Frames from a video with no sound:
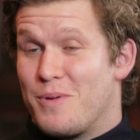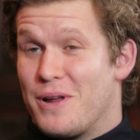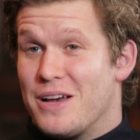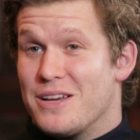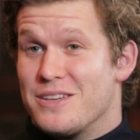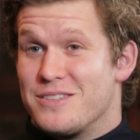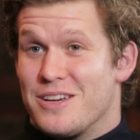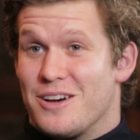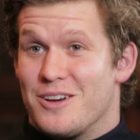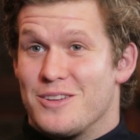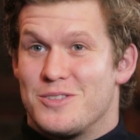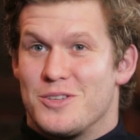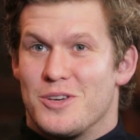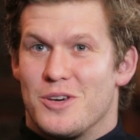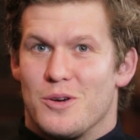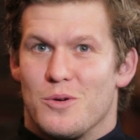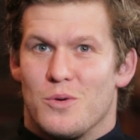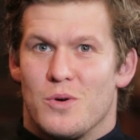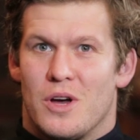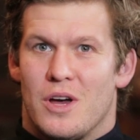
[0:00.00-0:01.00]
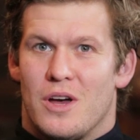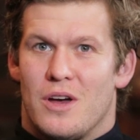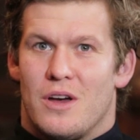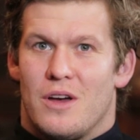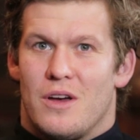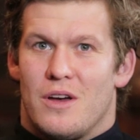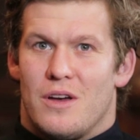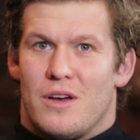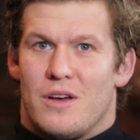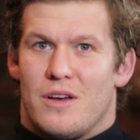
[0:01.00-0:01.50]
players that I do,
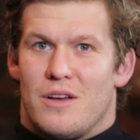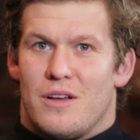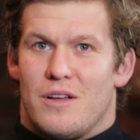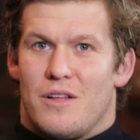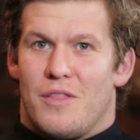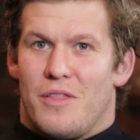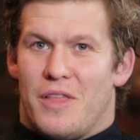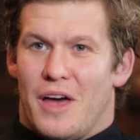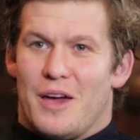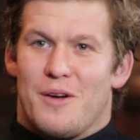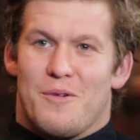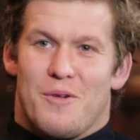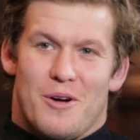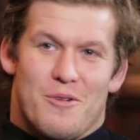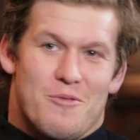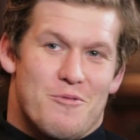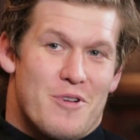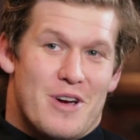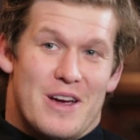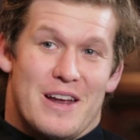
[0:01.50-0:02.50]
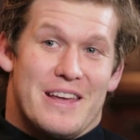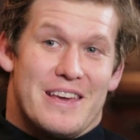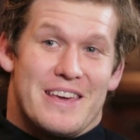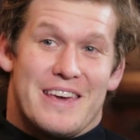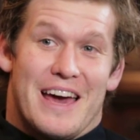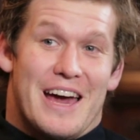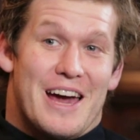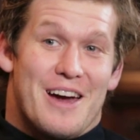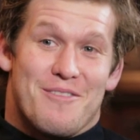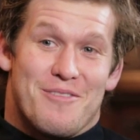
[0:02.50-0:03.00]
they won't really
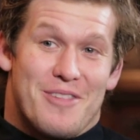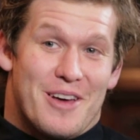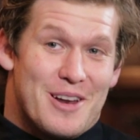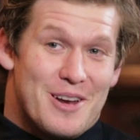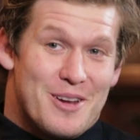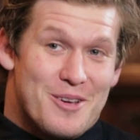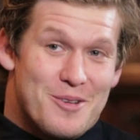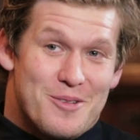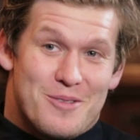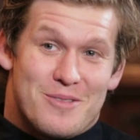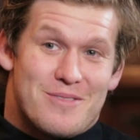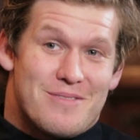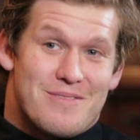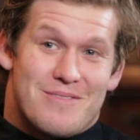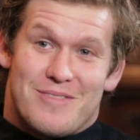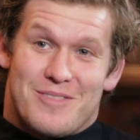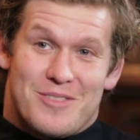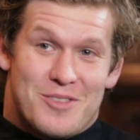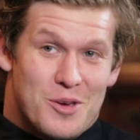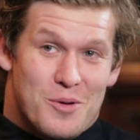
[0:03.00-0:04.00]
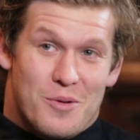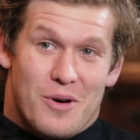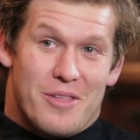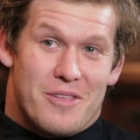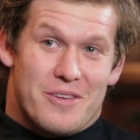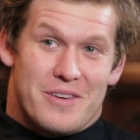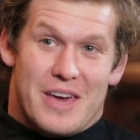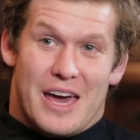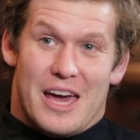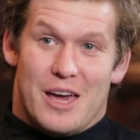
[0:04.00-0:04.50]
care if they lose two
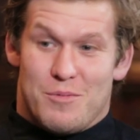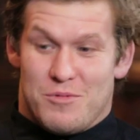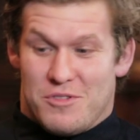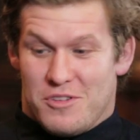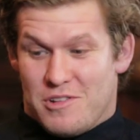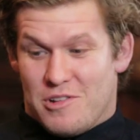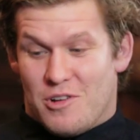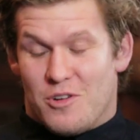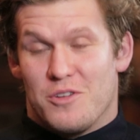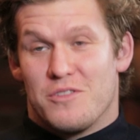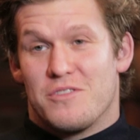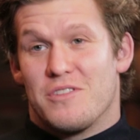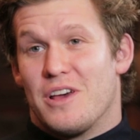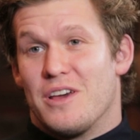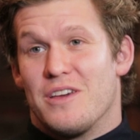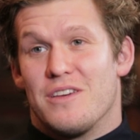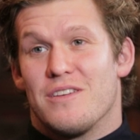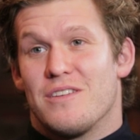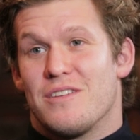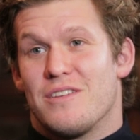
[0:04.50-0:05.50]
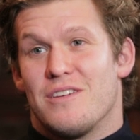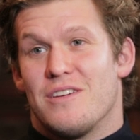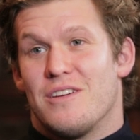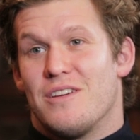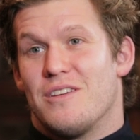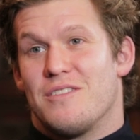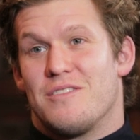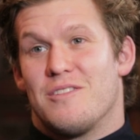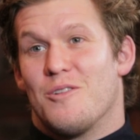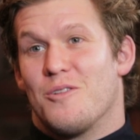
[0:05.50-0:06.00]
other games as long as
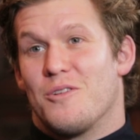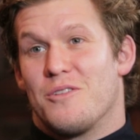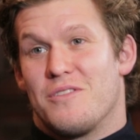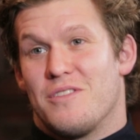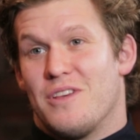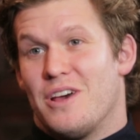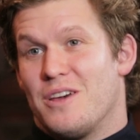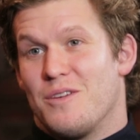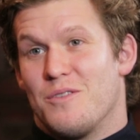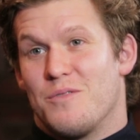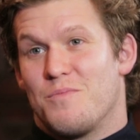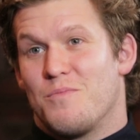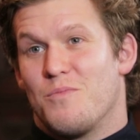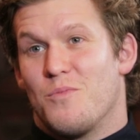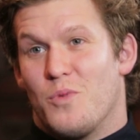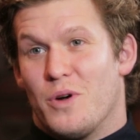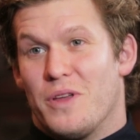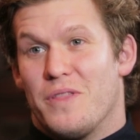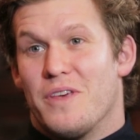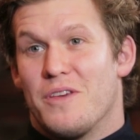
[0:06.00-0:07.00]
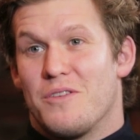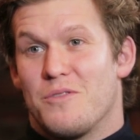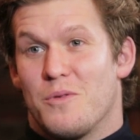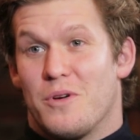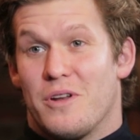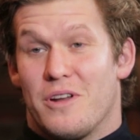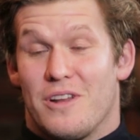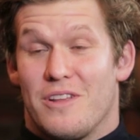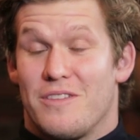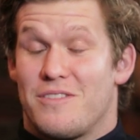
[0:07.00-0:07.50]
they win this
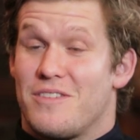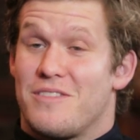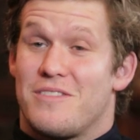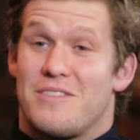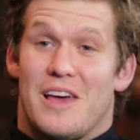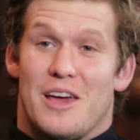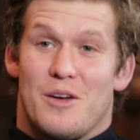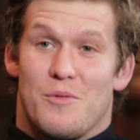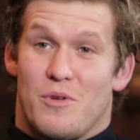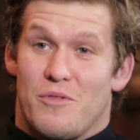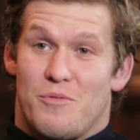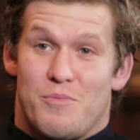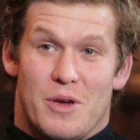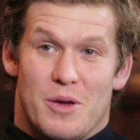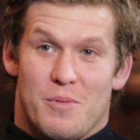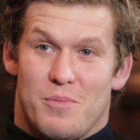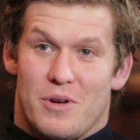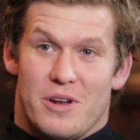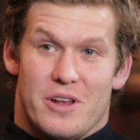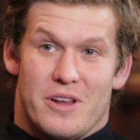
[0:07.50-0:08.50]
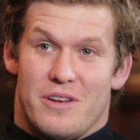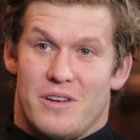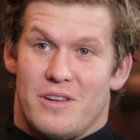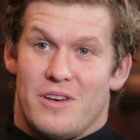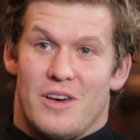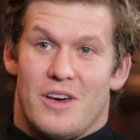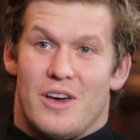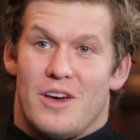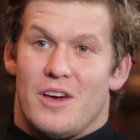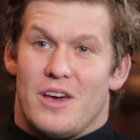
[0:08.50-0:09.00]
one. And it's the same with people
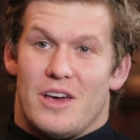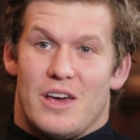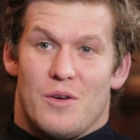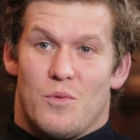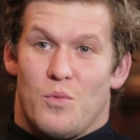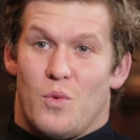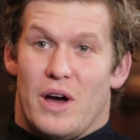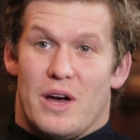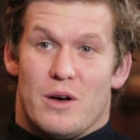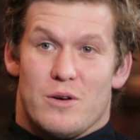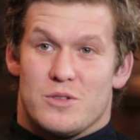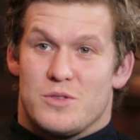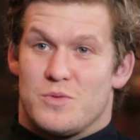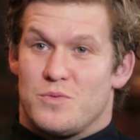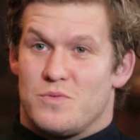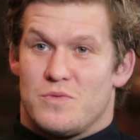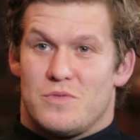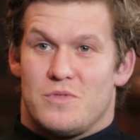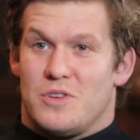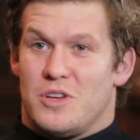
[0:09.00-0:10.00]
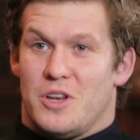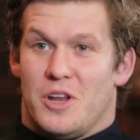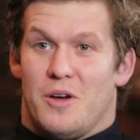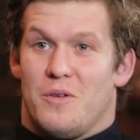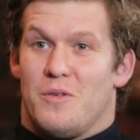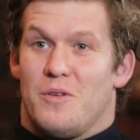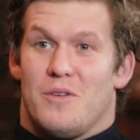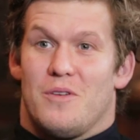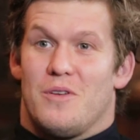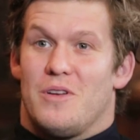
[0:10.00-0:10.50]
in Wales. You
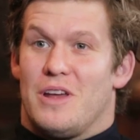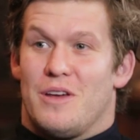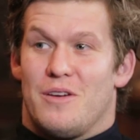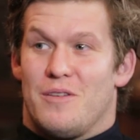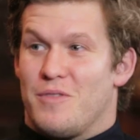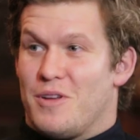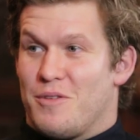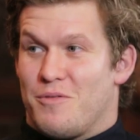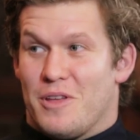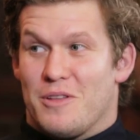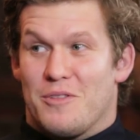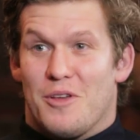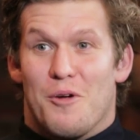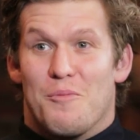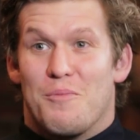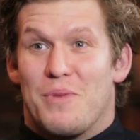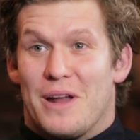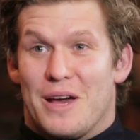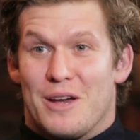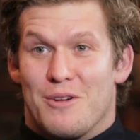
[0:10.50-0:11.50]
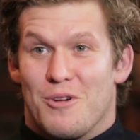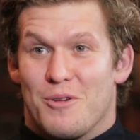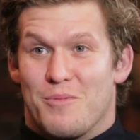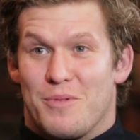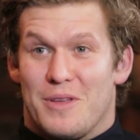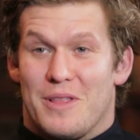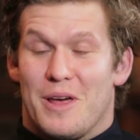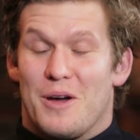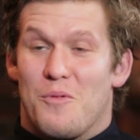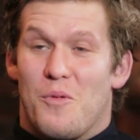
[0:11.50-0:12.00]
know, even if they don't play
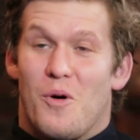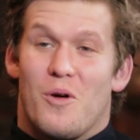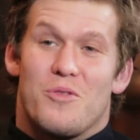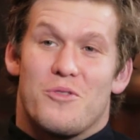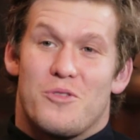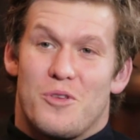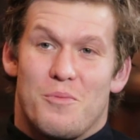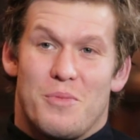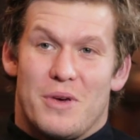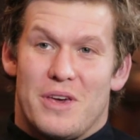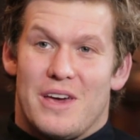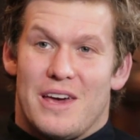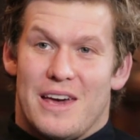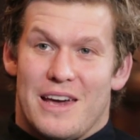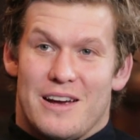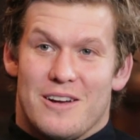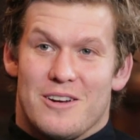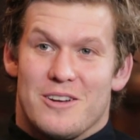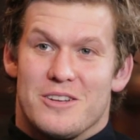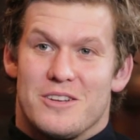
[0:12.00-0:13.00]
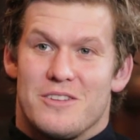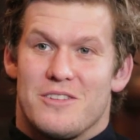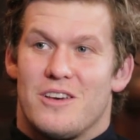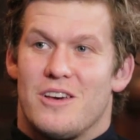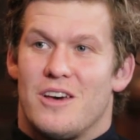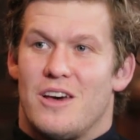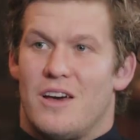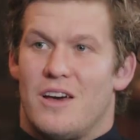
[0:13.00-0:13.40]
rugby, they want to beat England.